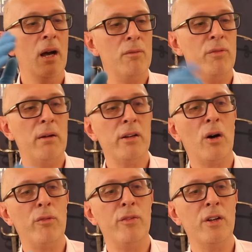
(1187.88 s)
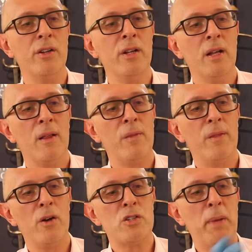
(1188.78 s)
And very often
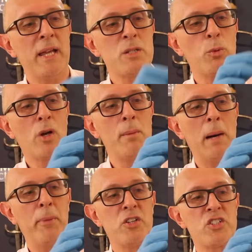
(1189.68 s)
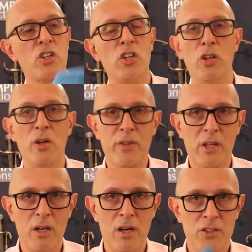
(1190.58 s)
those pins will come up and secure the
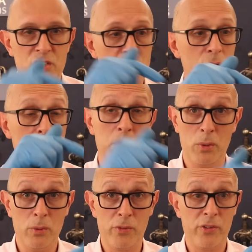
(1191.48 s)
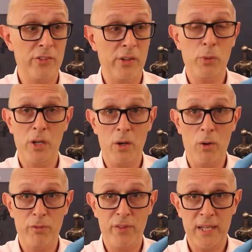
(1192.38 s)
guard to the balls, as it were,
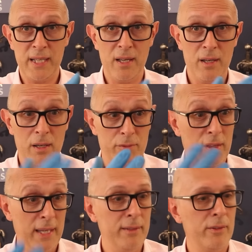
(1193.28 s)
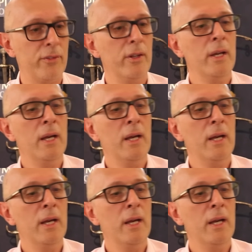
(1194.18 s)
of the, uh, of the hilt.